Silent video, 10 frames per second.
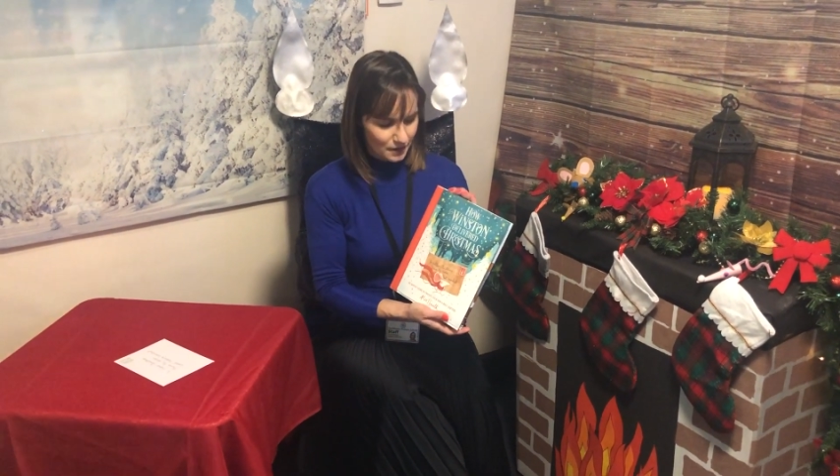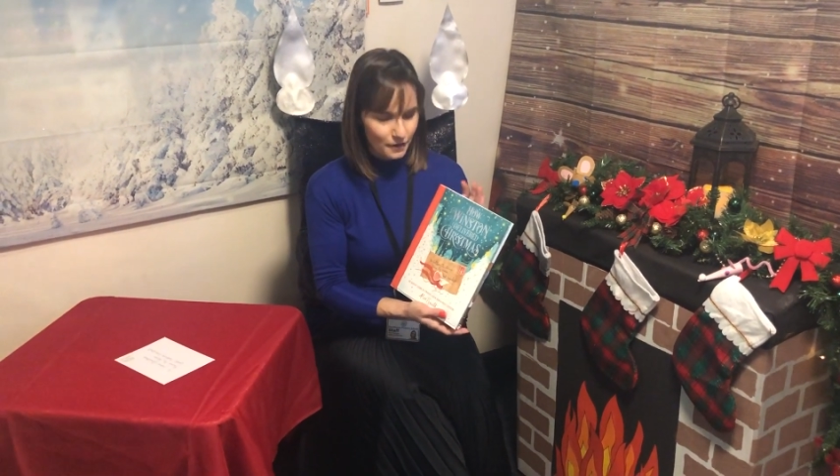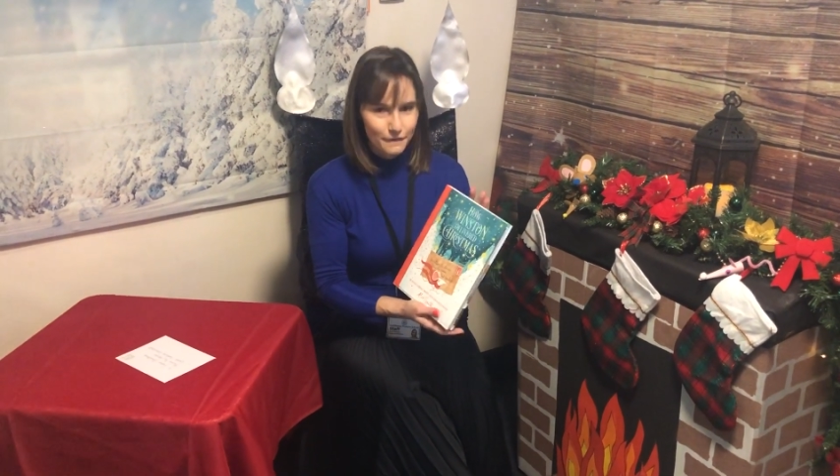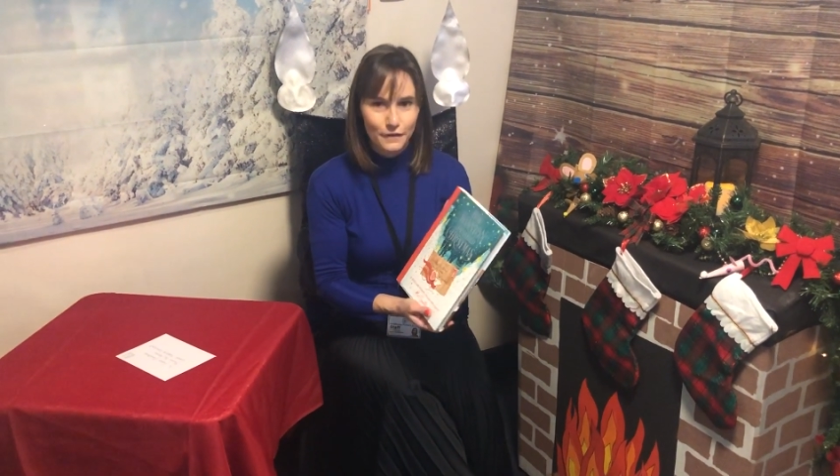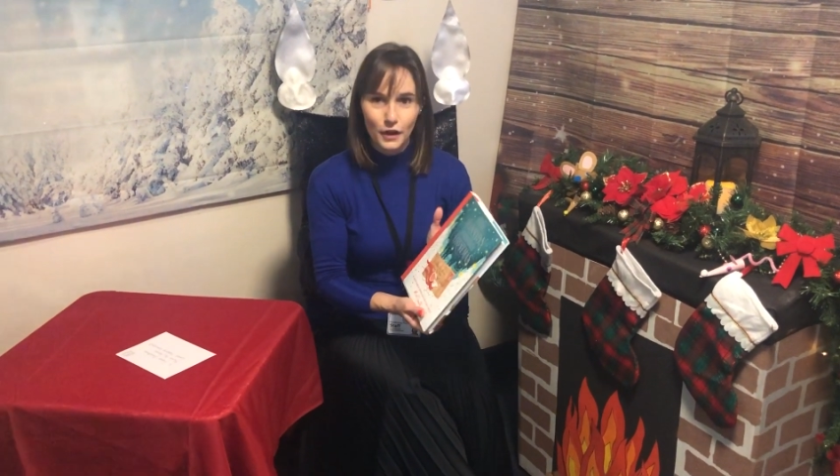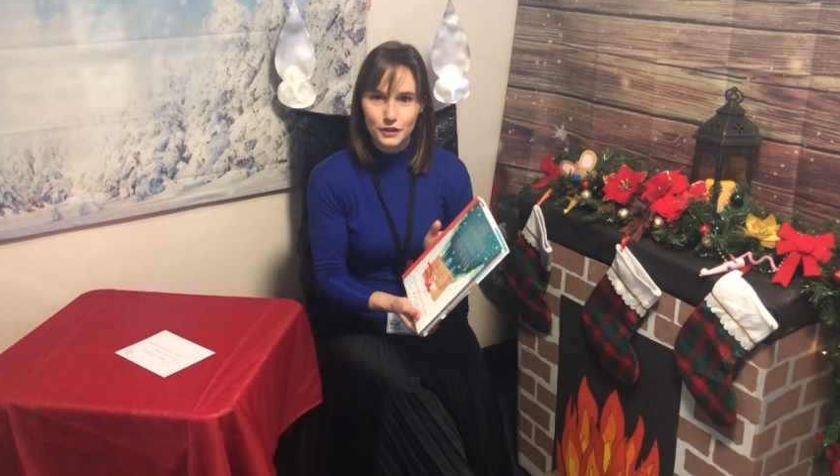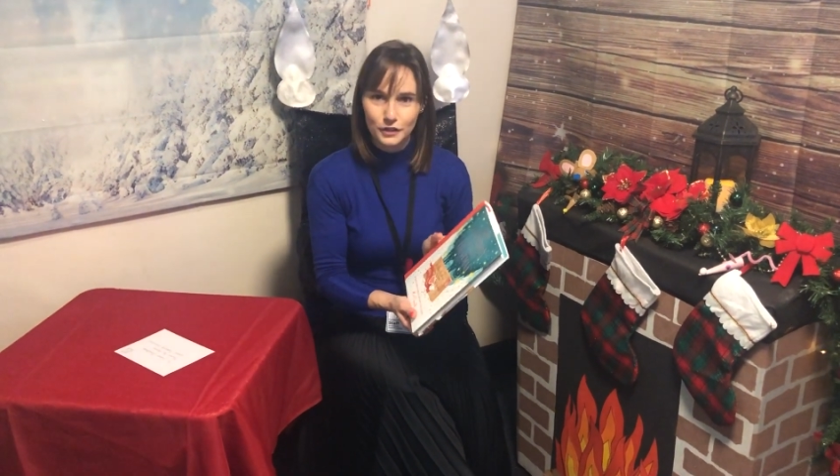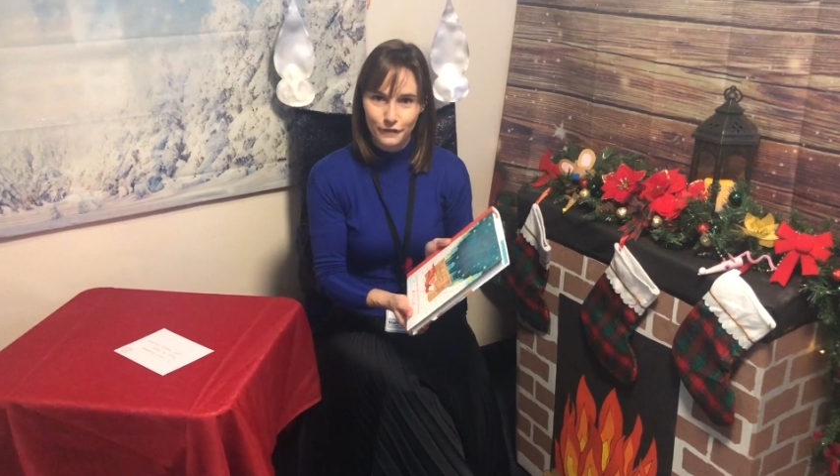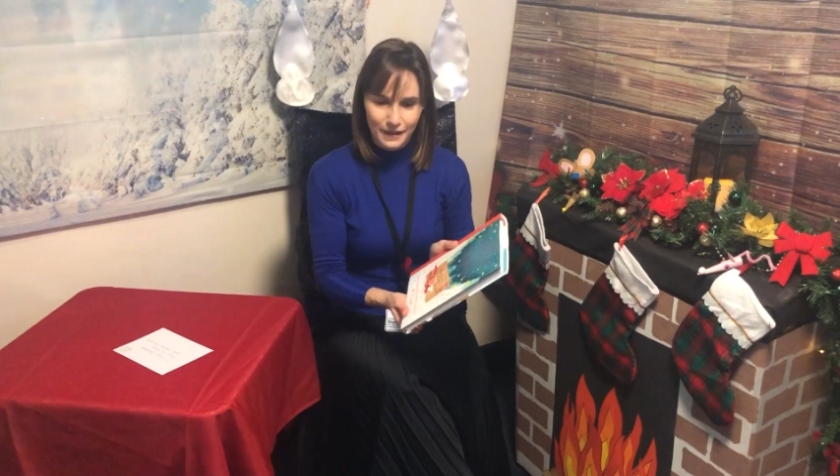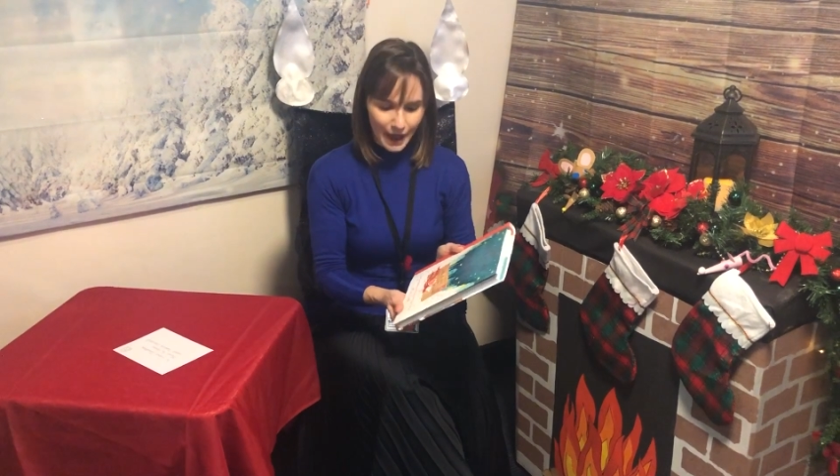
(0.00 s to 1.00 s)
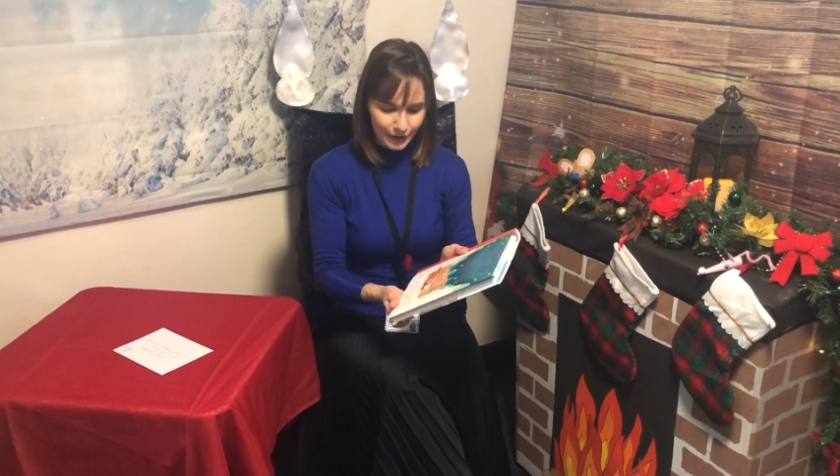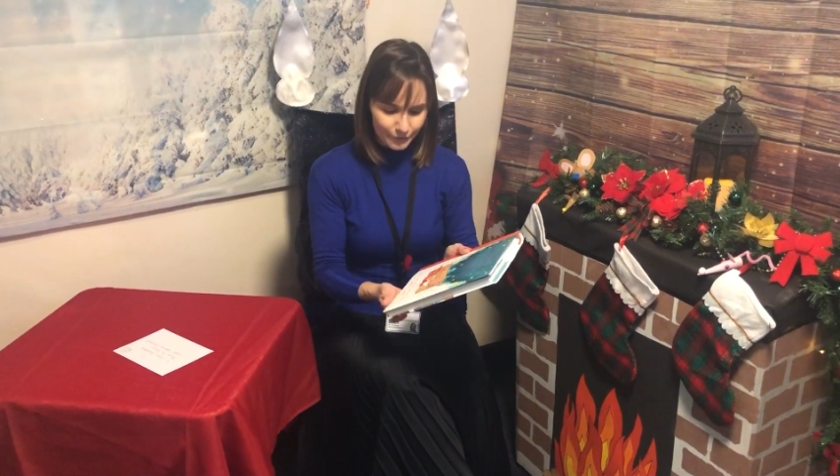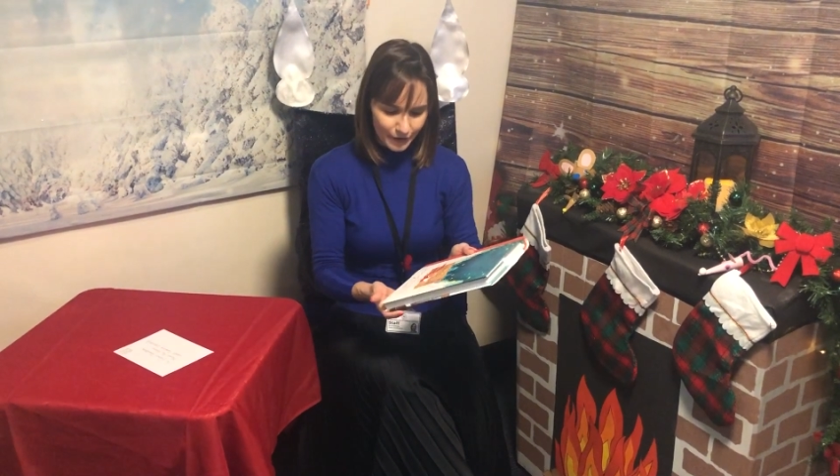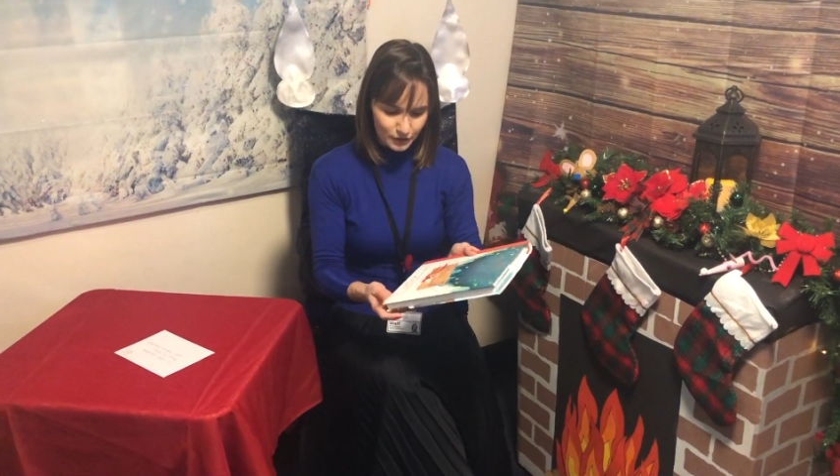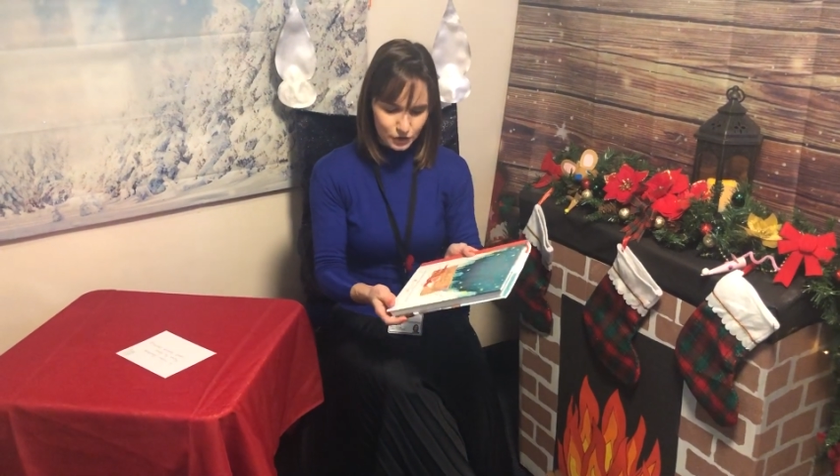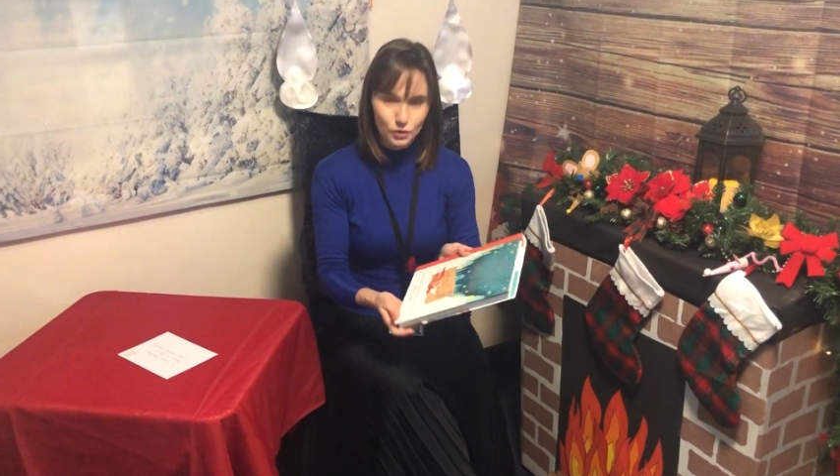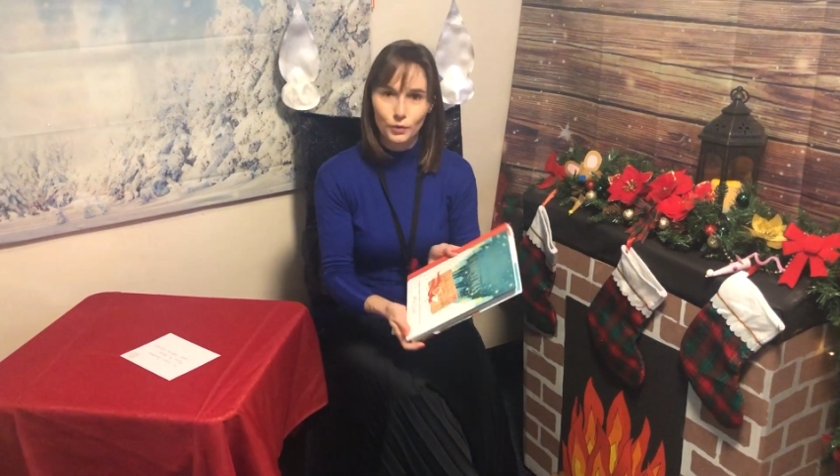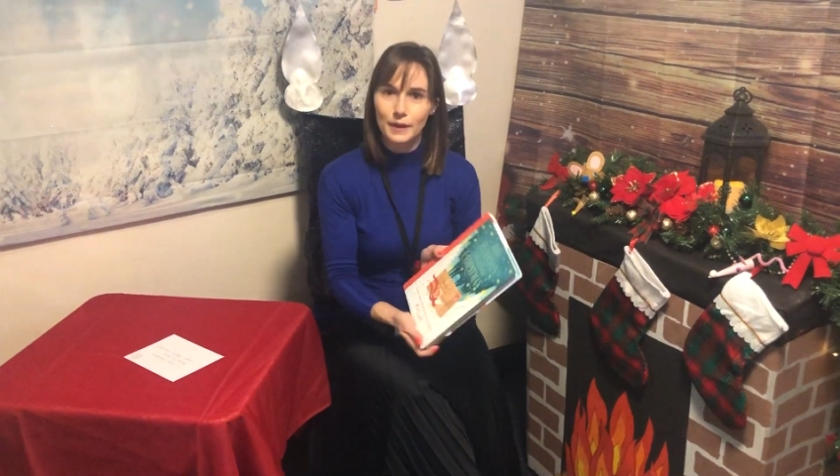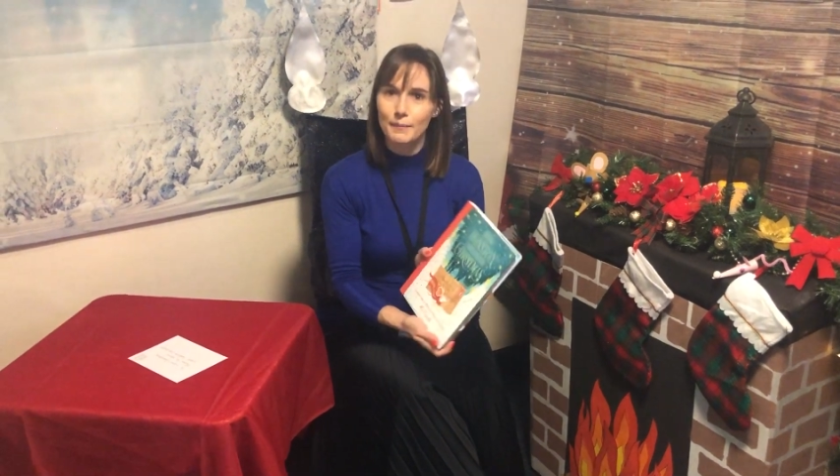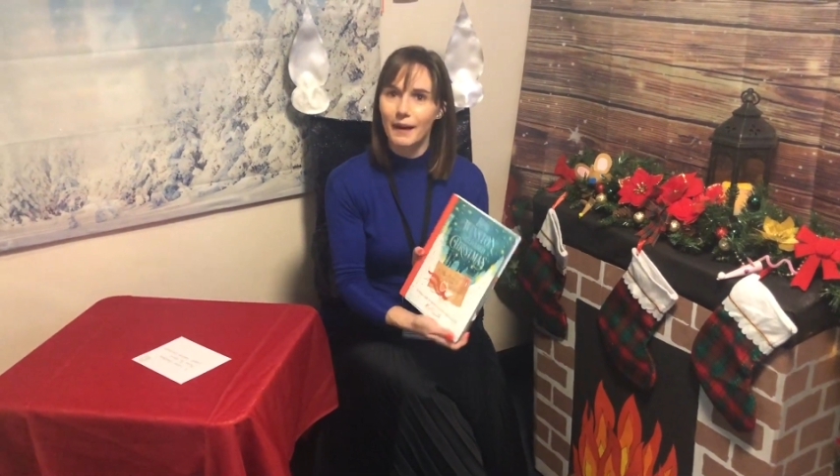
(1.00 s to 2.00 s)
the first of the Advent
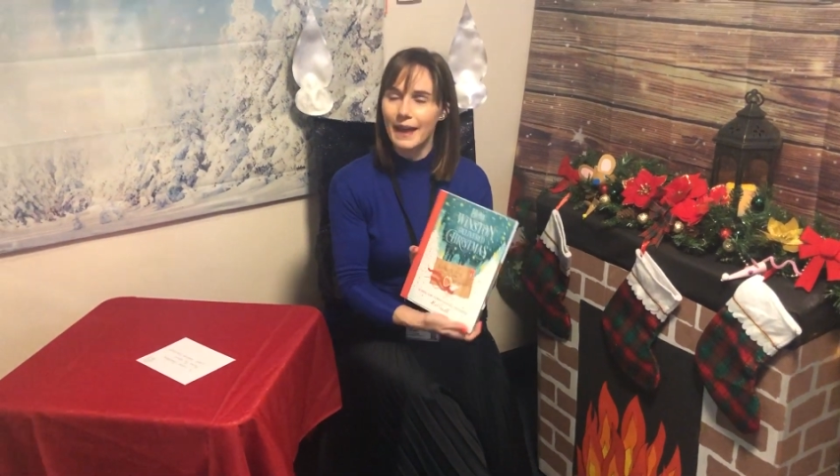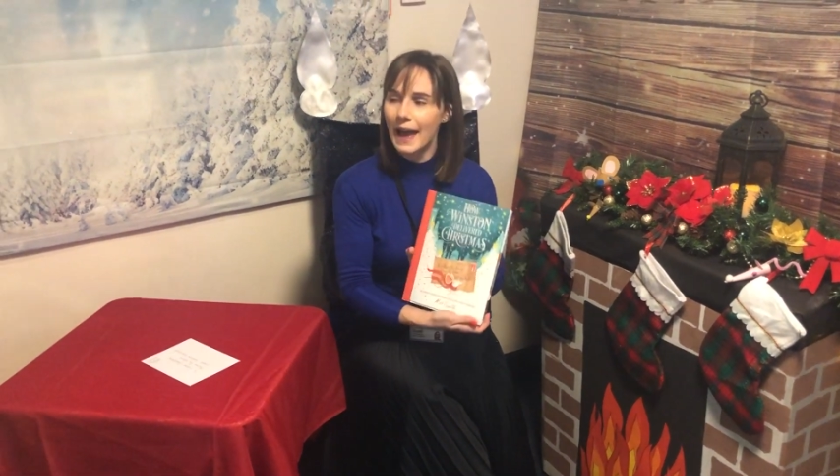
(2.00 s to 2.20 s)
story by